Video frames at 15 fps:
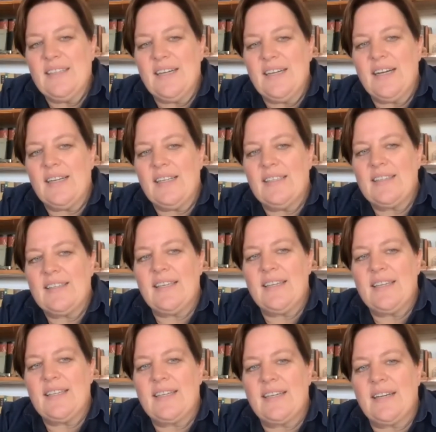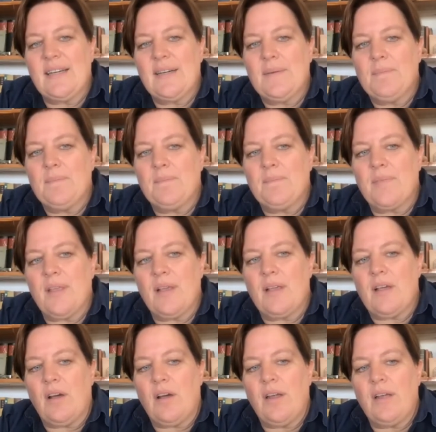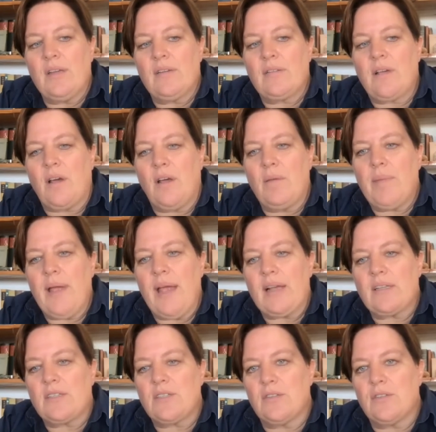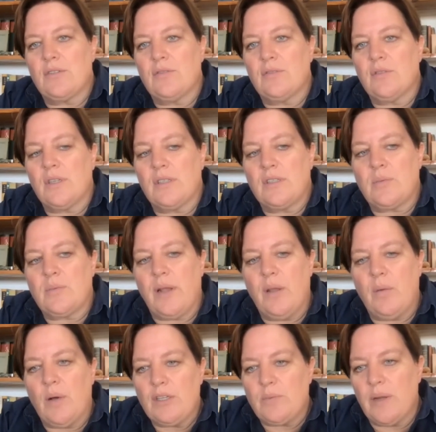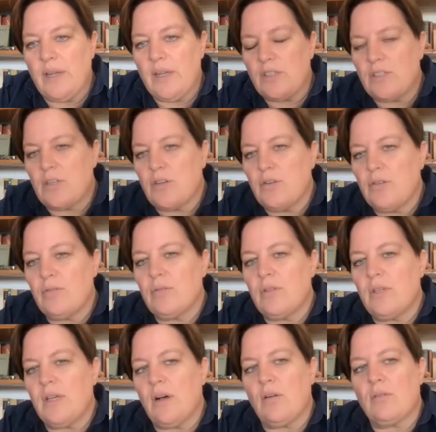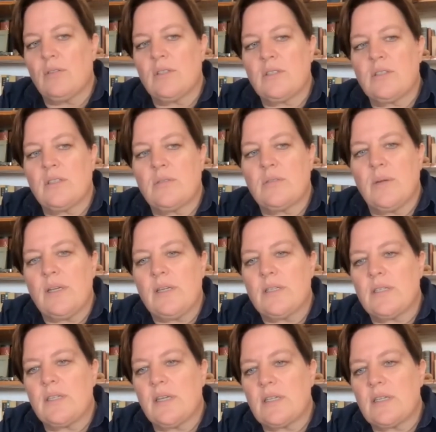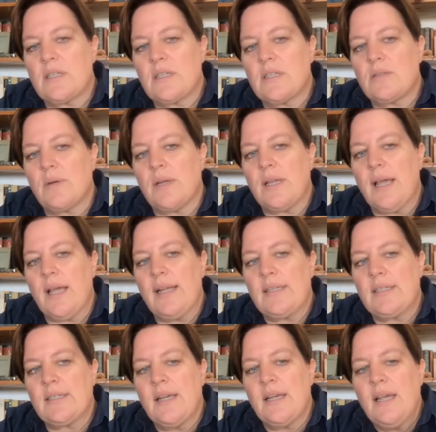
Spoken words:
I think going back to 21, 22, the oldest is 26, 28.